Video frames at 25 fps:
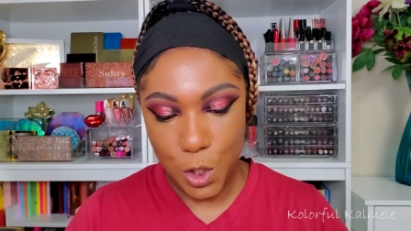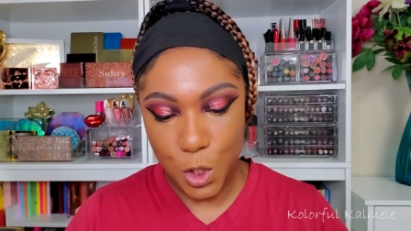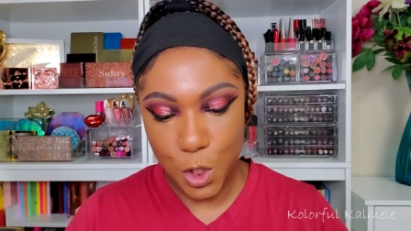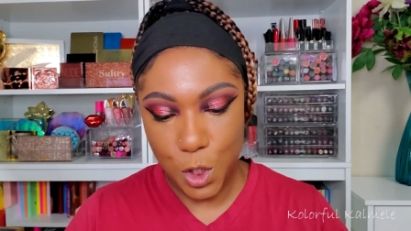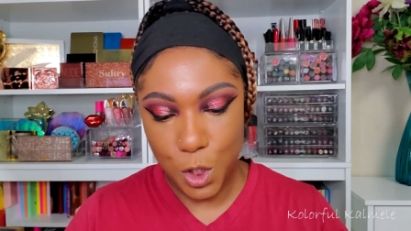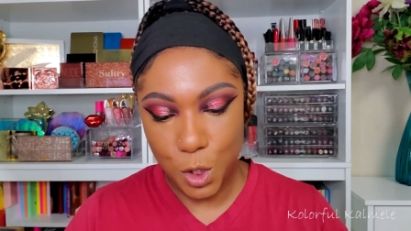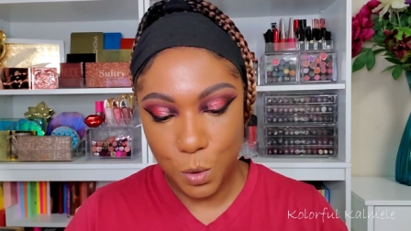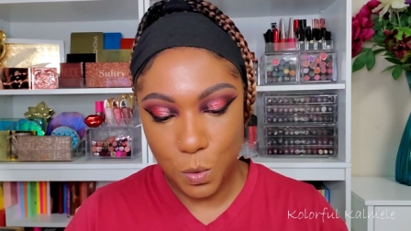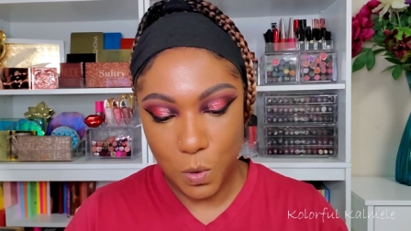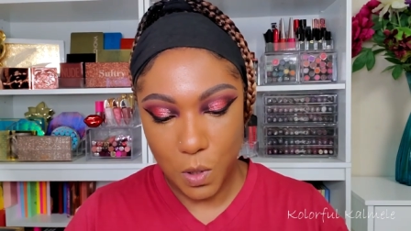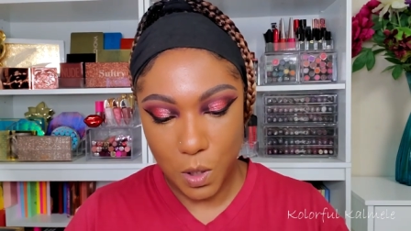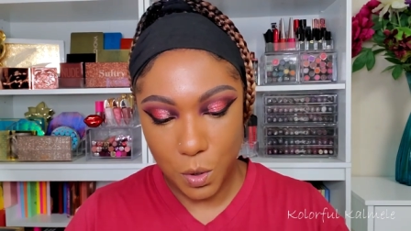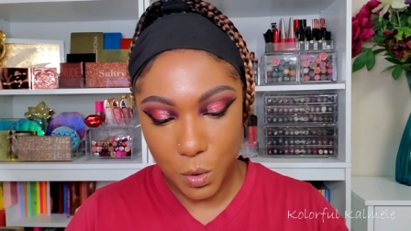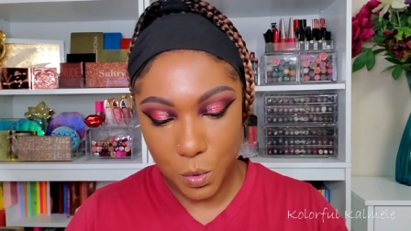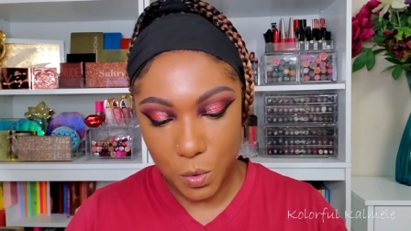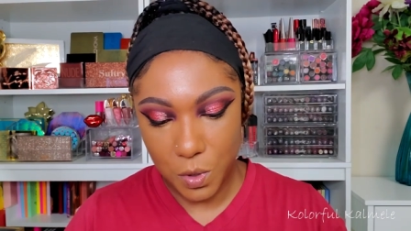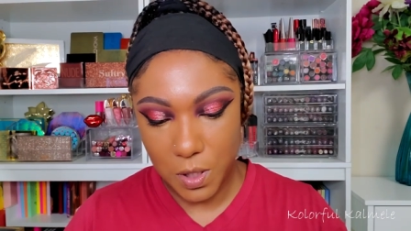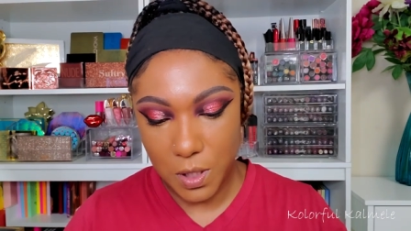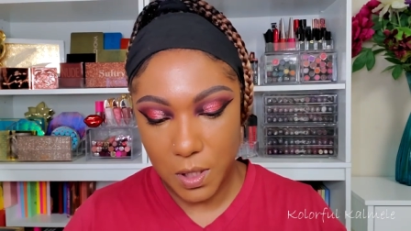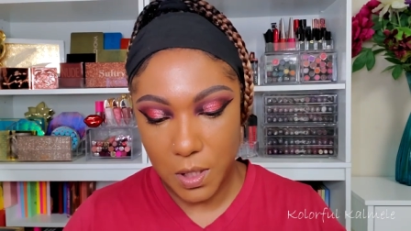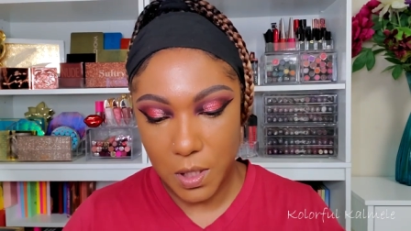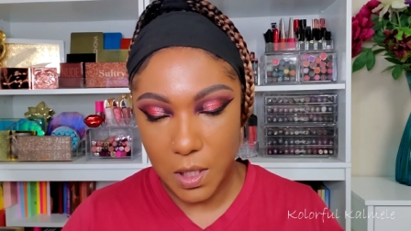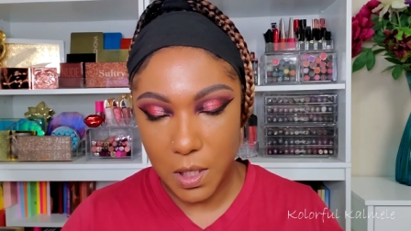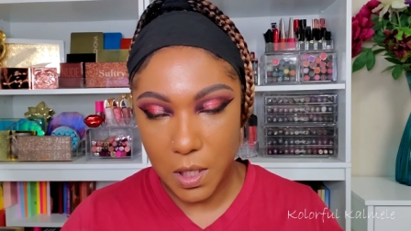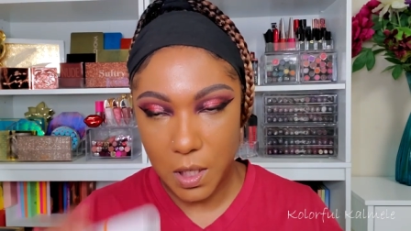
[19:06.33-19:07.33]
Duo
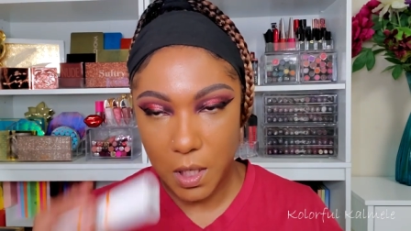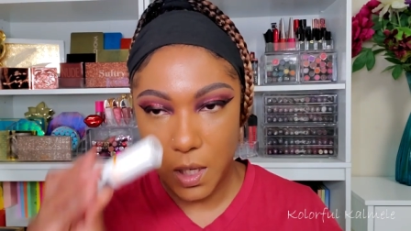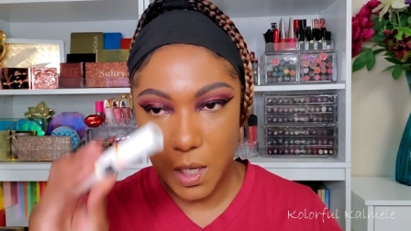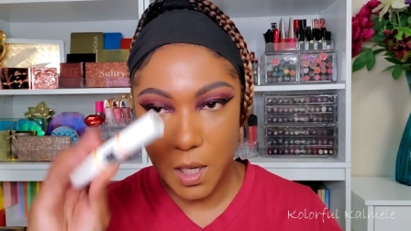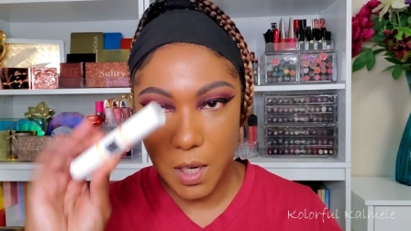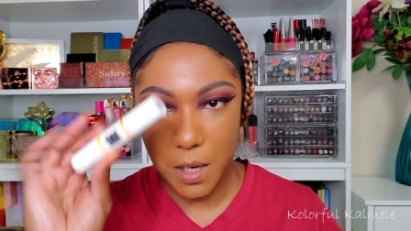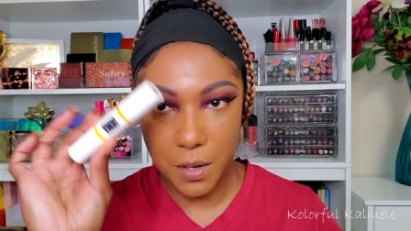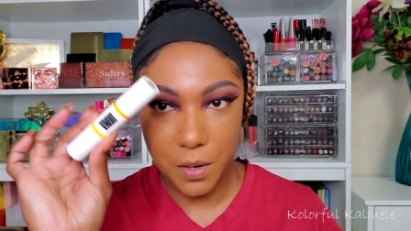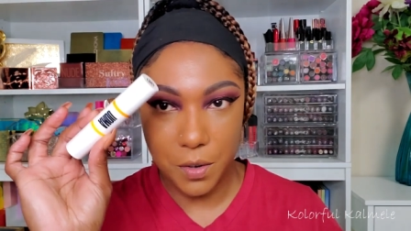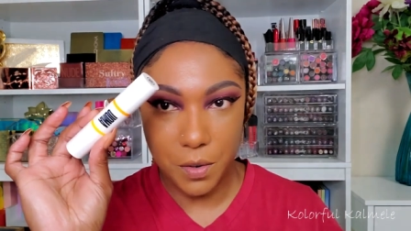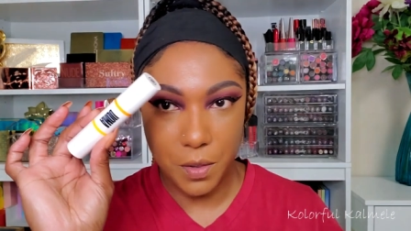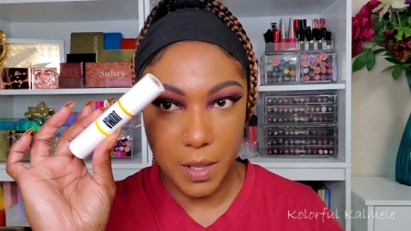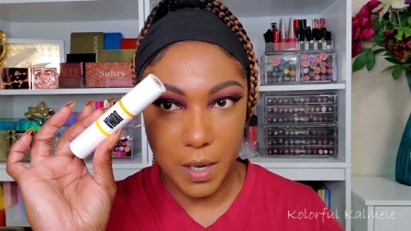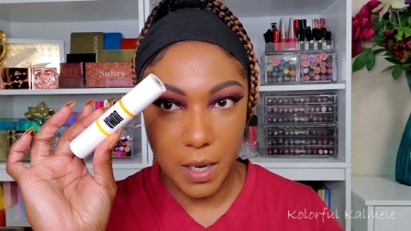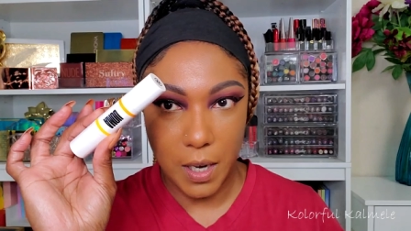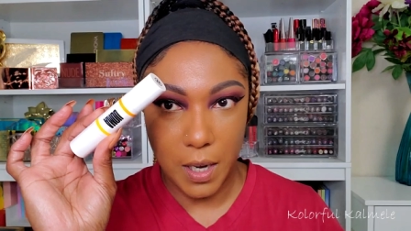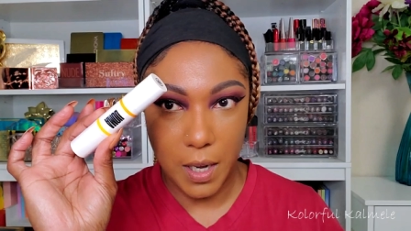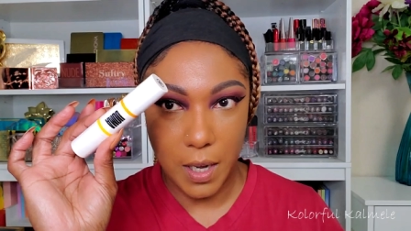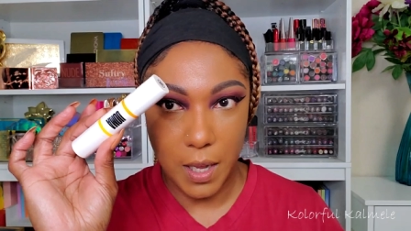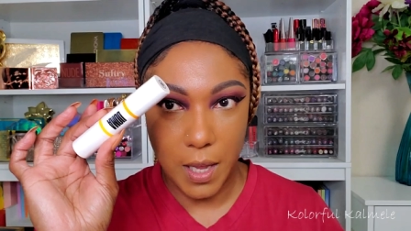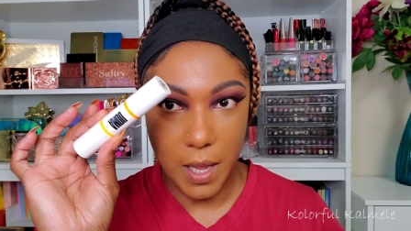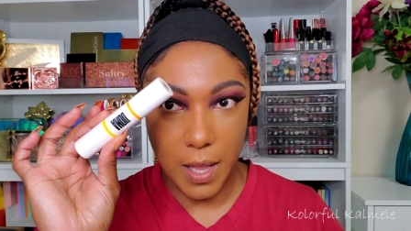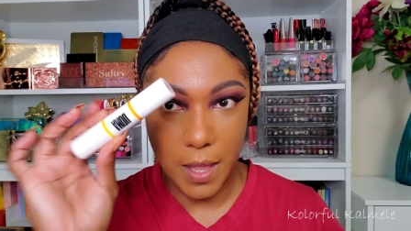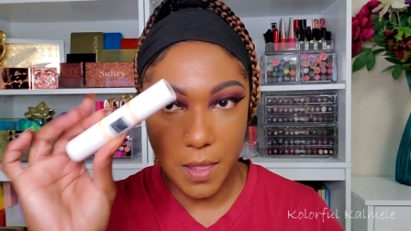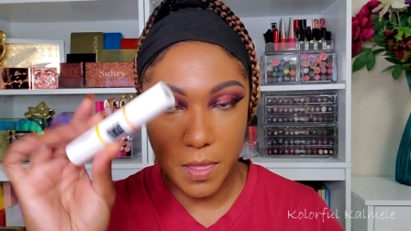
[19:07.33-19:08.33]
Stick here that I
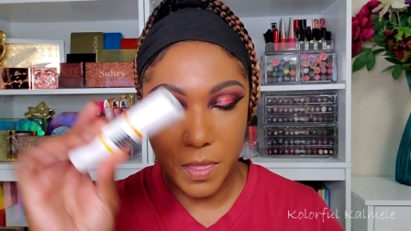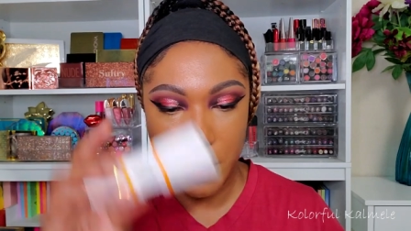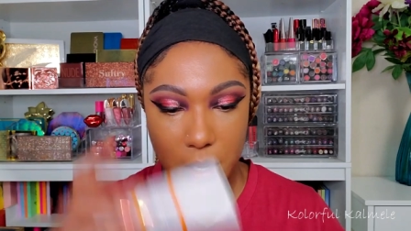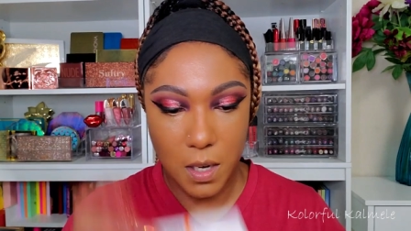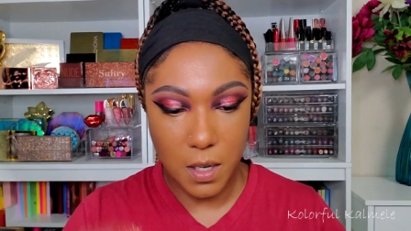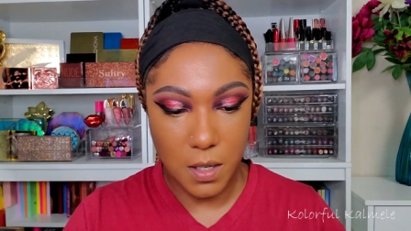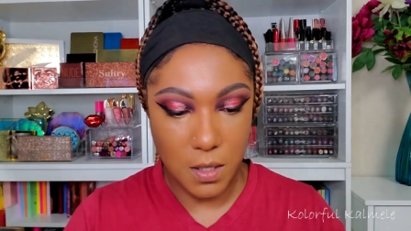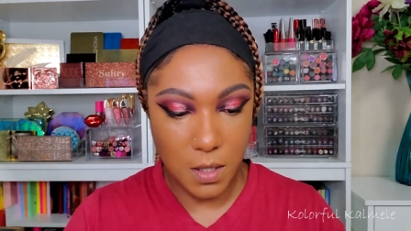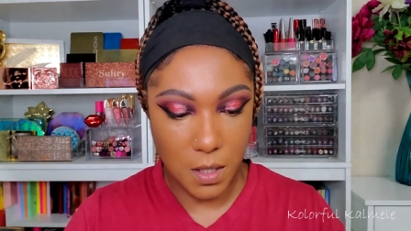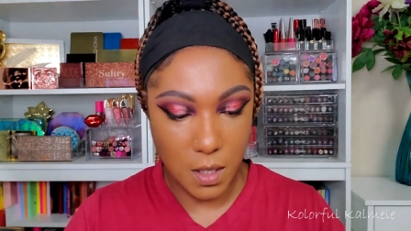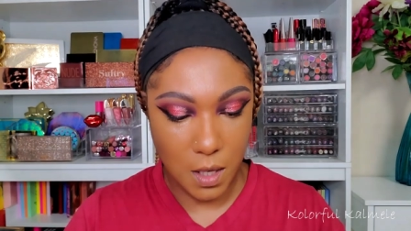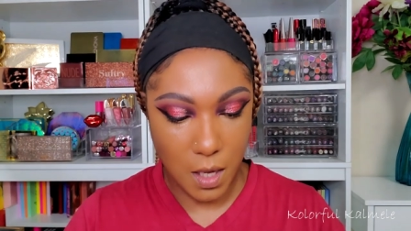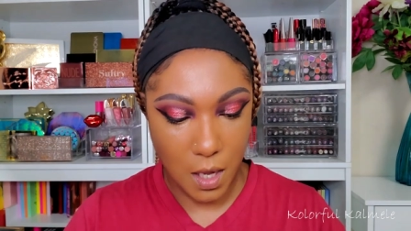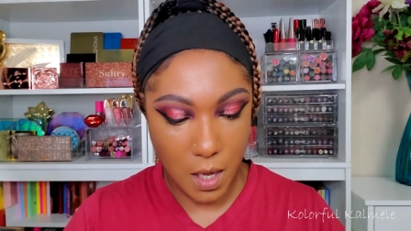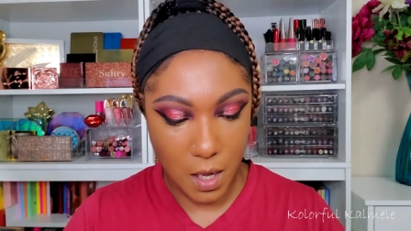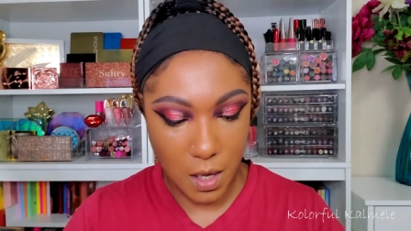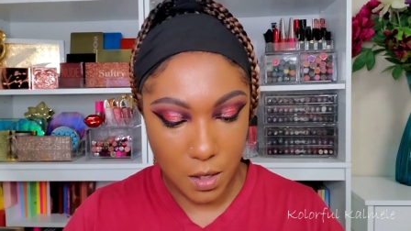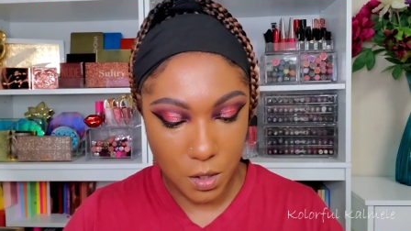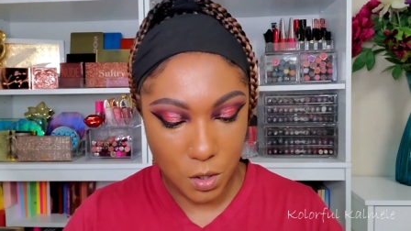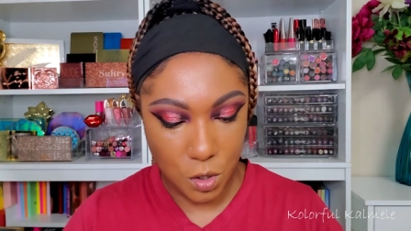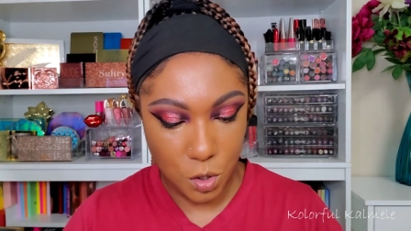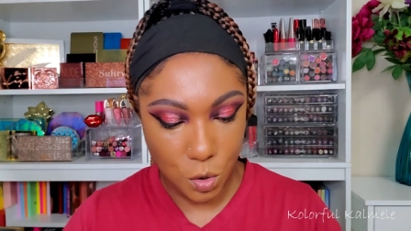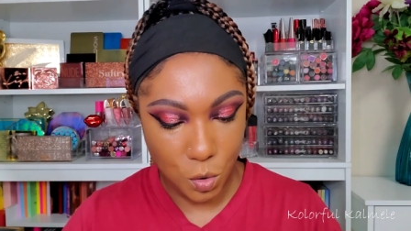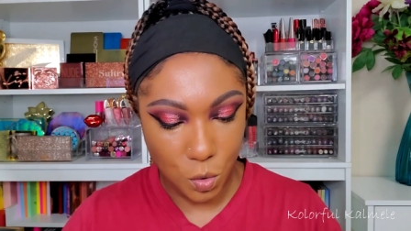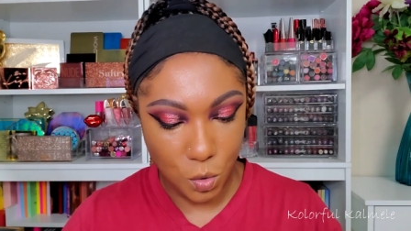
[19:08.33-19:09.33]
got that is the
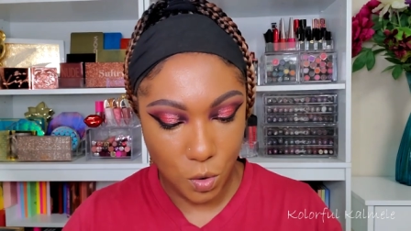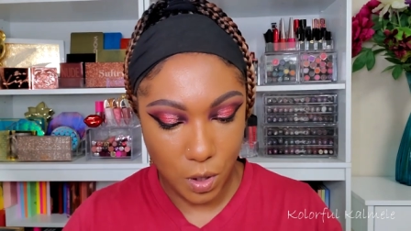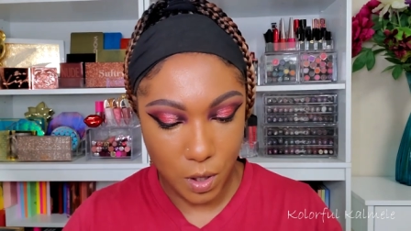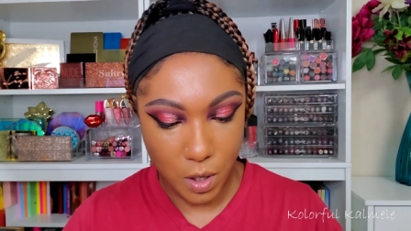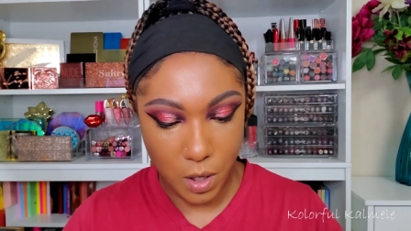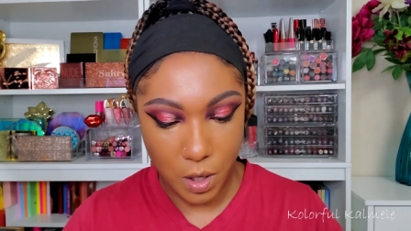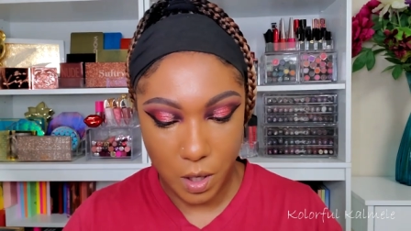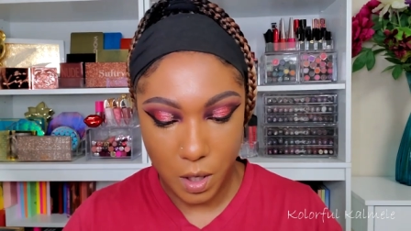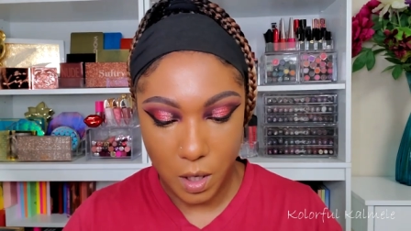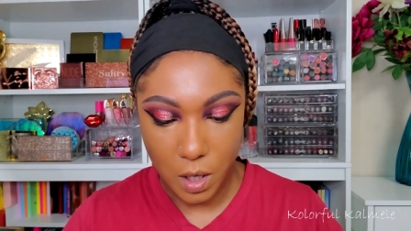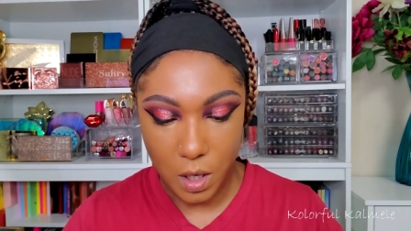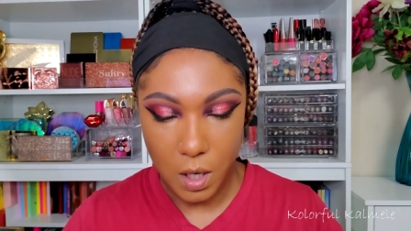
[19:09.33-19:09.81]
contour